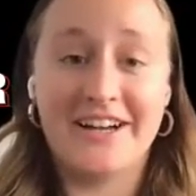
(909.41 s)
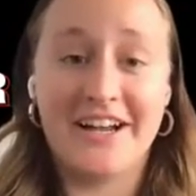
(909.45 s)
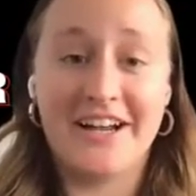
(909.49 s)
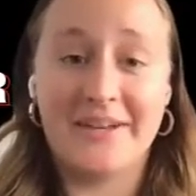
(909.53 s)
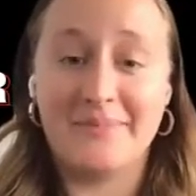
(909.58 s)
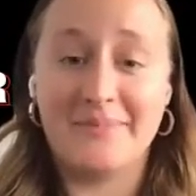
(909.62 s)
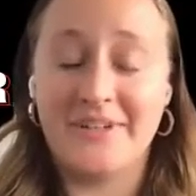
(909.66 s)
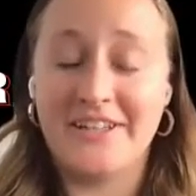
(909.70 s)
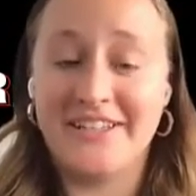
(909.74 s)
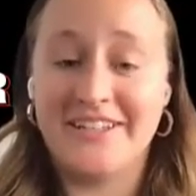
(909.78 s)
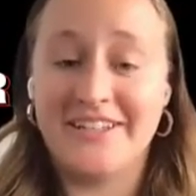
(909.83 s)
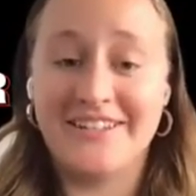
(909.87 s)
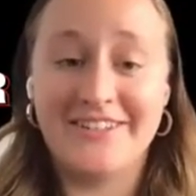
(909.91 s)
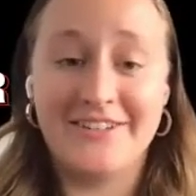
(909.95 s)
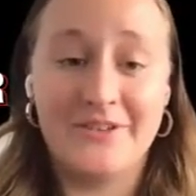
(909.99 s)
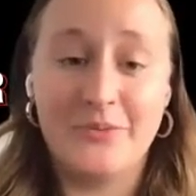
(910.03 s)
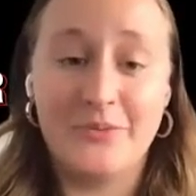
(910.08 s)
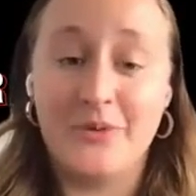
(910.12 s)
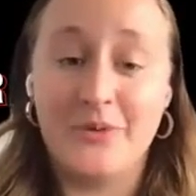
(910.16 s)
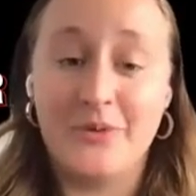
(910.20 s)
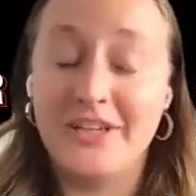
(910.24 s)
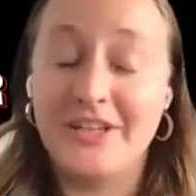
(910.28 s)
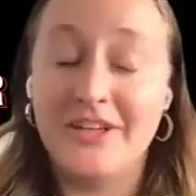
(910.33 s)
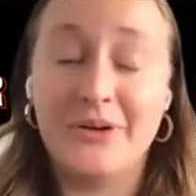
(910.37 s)
I mean,
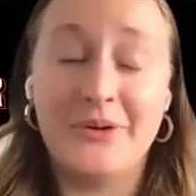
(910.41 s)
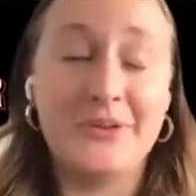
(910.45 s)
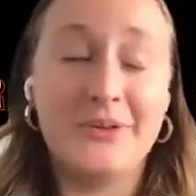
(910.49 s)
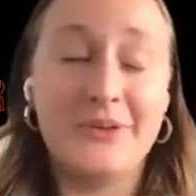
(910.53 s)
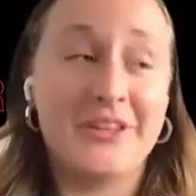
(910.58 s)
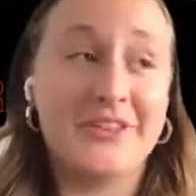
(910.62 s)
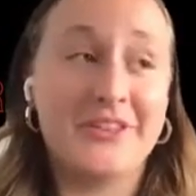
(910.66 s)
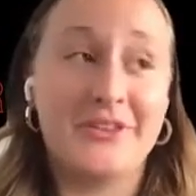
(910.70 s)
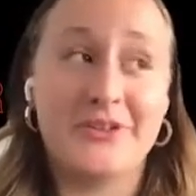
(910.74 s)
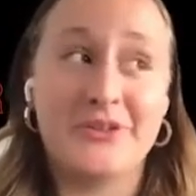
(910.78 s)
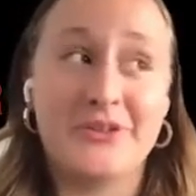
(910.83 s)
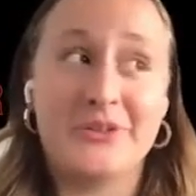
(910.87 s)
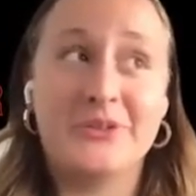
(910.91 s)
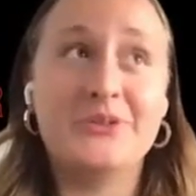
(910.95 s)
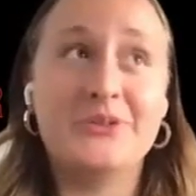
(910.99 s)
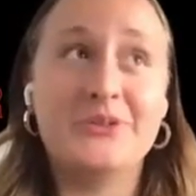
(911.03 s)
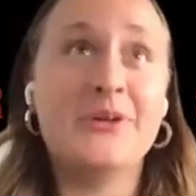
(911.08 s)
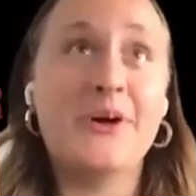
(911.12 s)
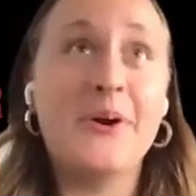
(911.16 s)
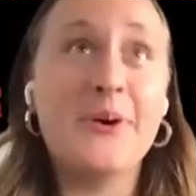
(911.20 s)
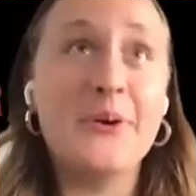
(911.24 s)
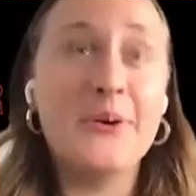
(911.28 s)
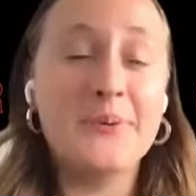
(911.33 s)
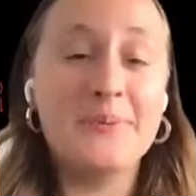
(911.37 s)
we know that there's
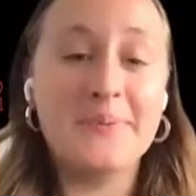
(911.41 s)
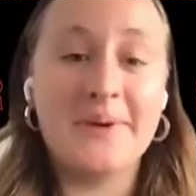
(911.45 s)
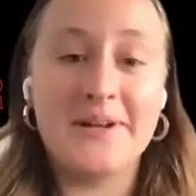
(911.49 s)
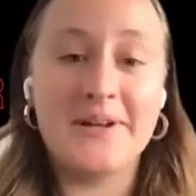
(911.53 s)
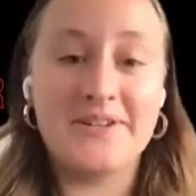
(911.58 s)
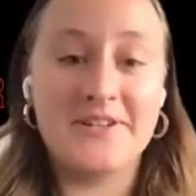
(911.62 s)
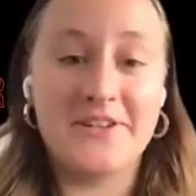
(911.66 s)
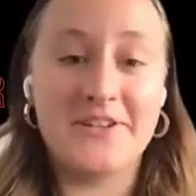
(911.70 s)
so much